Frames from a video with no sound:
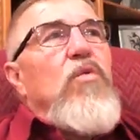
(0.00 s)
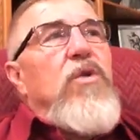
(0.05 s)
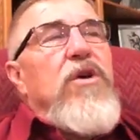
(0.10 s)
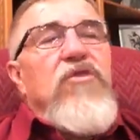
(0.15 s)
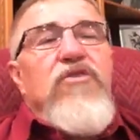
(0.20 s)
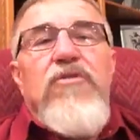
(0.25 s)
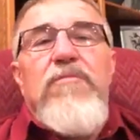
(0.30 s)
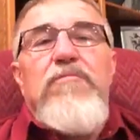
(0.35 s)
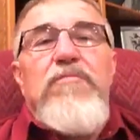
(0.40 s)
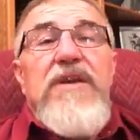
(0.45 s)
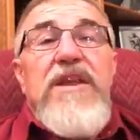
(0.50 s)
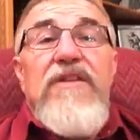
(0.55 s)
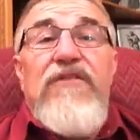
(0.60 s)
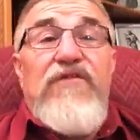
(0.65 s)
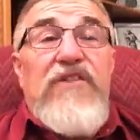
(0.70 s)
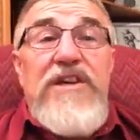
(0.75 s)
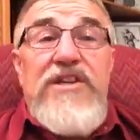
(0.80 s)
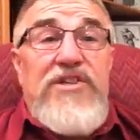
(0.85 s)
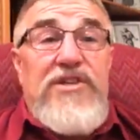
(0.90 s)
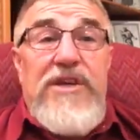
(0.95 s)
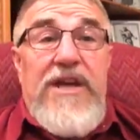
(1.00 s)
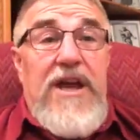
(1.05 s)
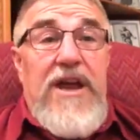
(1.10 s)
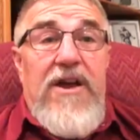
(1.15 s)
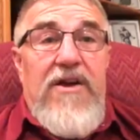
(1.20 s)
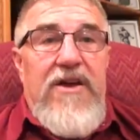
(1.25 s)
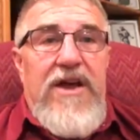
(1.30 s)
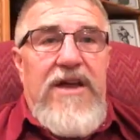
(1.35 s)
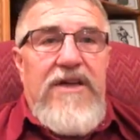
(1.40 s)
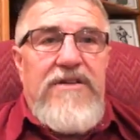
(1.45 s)
we're the
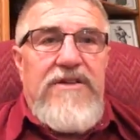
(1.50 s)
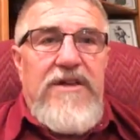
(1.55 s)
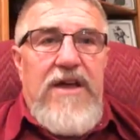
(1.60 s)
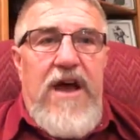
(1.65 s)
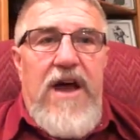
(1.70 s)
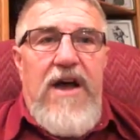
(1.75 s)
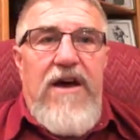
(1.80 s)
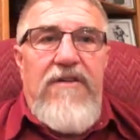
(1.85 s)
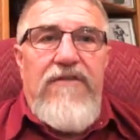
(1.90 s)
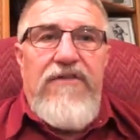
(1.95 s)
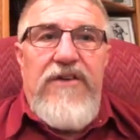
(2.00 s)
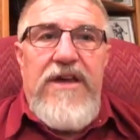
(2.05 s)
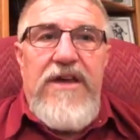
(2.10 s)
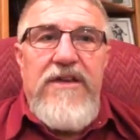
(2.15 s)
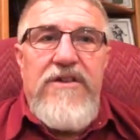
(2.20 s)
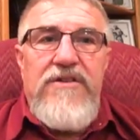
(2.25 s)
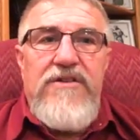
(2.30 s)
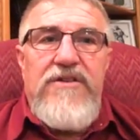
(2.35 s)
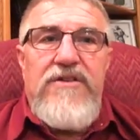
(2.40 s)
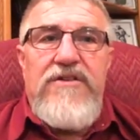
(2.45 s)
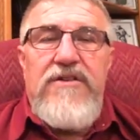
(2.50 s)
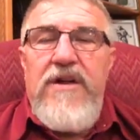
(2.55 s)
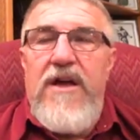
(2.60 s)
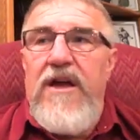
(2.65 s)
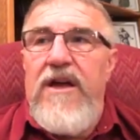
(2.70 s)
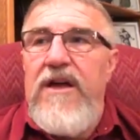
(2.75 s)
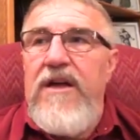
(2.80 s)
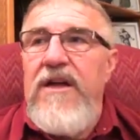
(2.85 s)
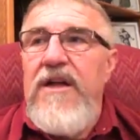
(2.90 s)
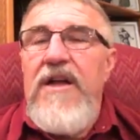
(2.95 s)
beneficiaries of his,
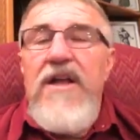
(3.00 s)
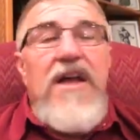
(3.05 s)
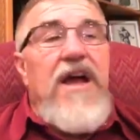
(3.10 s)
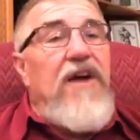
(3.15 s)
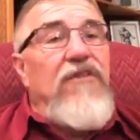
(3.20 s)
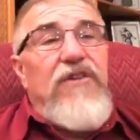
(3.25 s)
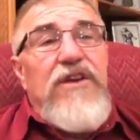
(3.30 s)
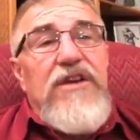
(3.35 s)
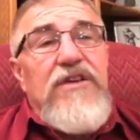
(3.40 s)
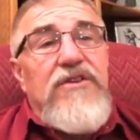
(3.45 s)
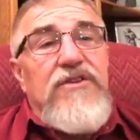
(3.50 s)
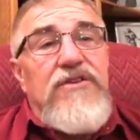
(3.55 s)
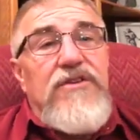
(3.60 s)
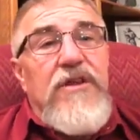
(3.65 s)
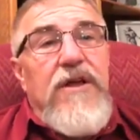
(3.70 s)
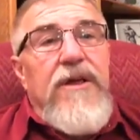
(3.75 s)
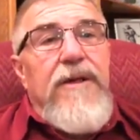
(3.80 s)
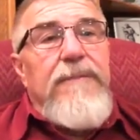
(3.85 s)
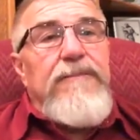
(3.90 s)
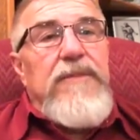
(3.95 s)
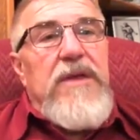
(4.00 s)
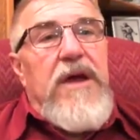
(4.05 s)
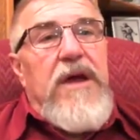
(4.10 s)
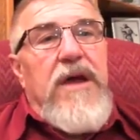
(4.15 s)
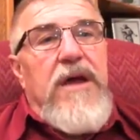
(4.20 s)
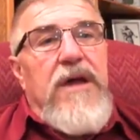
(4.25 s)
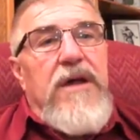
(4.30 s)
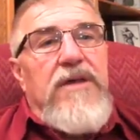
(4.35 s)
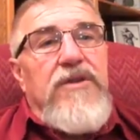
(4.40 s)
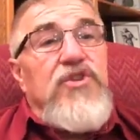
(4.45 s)
uh, of his,
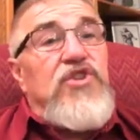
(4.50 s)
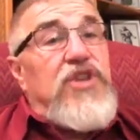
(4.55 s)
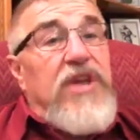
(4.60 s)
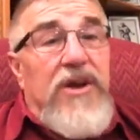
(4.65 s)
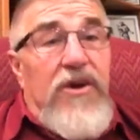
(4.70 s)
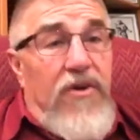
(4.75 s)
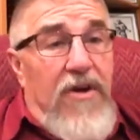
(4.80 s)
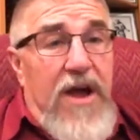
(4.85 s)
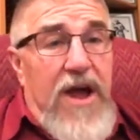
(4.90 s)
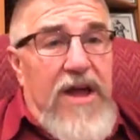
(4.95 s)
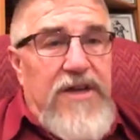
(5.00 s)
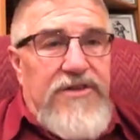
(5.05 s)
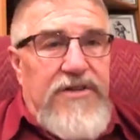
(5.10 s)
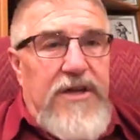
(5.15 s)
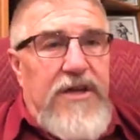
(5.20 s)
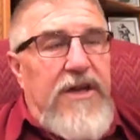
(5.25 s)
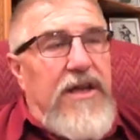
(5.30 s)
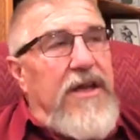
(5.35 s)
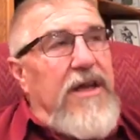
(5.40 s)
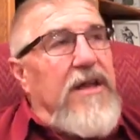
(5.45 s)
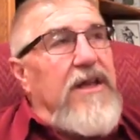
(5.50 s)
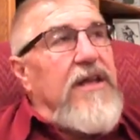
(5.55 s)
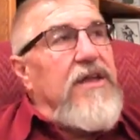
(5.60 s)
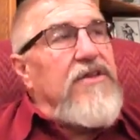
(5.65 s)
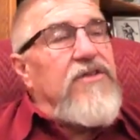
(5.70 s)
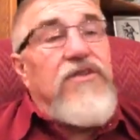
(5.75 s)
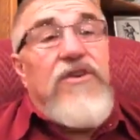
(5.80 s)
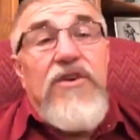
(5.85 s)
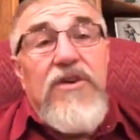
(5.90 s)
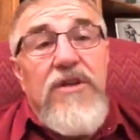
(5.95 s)
uh, generosity and
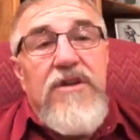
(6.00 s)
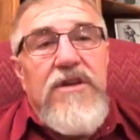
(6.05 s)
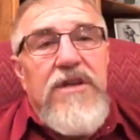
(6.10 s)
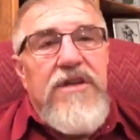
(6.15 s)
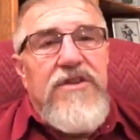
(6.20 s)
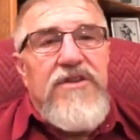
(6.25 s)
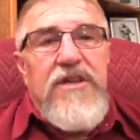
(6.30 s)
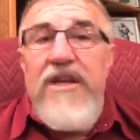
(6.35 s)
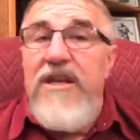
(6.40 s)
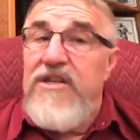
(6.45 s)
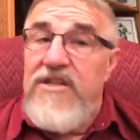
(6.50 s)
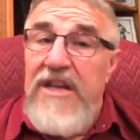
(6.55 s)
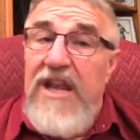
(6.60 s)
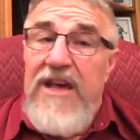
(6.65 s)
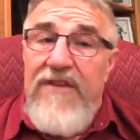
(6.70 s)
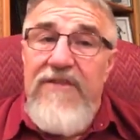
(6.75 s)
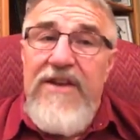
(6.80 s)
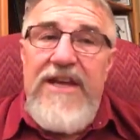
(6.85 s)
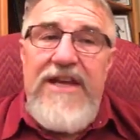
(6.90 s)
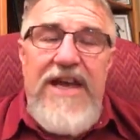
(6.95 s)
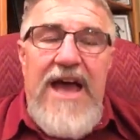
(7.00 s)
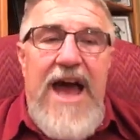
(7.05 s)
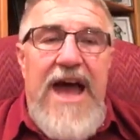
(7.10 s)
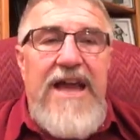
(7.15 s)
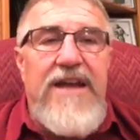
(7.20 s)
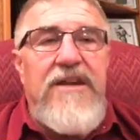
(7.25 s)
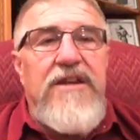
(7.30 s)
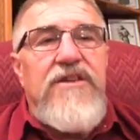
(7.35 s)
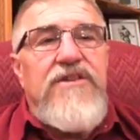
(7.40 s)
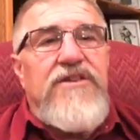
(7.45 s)
his goodness and his loving
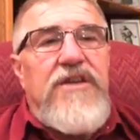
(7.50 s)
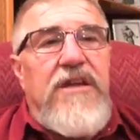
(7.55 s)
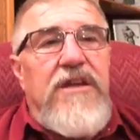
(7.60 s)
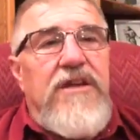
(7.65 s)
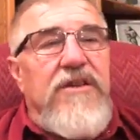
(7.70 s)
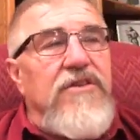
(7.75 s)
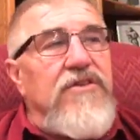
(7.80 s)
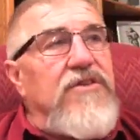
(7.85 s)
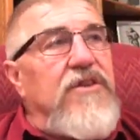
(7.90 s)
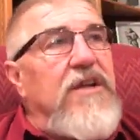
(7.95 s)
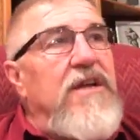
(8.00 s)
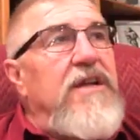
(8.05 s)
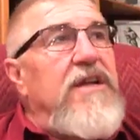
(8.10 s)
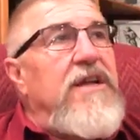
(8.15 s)
kindness and his,